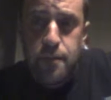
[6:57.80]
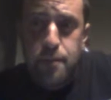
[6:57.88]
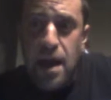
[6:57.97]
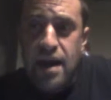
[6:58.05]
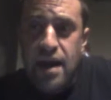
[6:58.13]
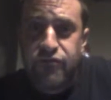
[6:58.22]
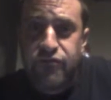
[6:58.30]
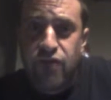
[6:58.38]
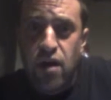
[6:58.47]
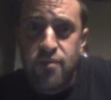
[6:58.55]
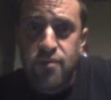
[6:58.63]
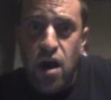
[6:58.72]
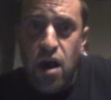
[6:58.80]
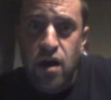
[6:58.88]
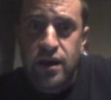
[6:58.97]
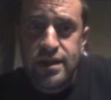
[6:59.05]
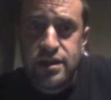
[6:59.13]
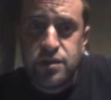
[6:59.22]
back from the
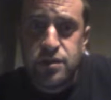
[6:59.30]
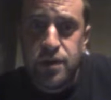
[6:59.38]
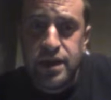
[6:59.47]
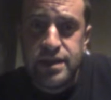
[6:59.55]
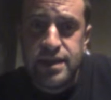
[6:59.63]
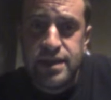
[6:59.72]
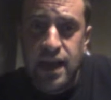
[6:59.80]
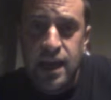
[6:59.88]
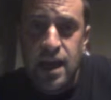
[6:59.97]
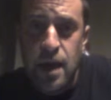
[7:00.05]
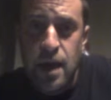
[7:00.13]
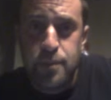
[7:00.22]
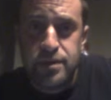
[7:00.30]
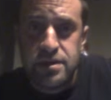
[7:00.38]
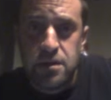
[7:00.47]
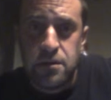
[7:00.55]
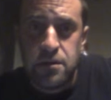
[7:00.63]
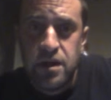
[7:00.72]
August 22nd
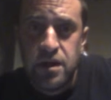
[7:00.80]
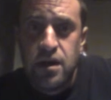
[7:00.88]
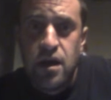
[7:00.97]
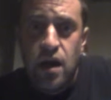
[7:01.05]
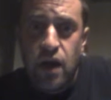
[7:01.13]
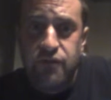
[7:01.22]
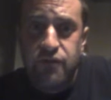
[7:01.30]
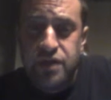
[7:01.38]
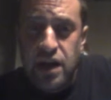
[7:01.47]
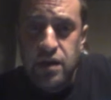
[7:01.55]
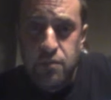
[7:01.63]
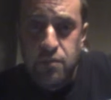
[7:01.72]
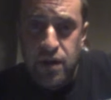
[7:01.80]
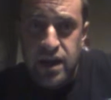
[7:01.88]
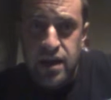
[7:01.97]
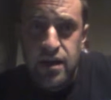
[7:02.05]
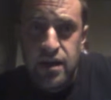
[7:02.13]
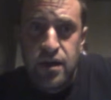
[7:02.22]
episode of
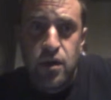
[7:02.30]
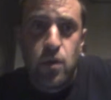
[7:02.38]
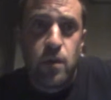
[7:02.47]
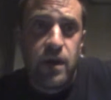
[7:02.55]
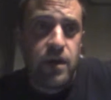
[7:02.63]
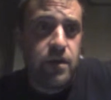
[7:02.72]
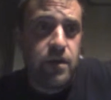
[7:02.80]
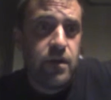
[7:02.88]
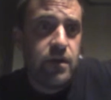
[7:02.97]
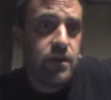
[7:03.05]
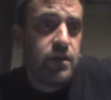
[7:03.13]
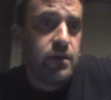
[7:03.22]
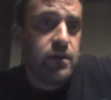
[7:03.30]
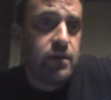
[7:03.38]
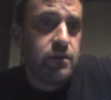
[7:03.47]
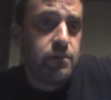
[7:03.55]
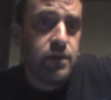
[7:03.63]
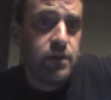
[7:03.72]
Dynamite, where
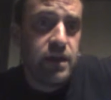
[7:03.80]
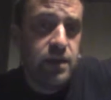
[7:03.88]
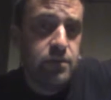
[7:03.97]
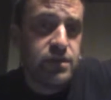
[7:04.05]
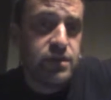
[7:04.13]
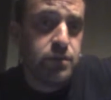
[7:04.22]
when he was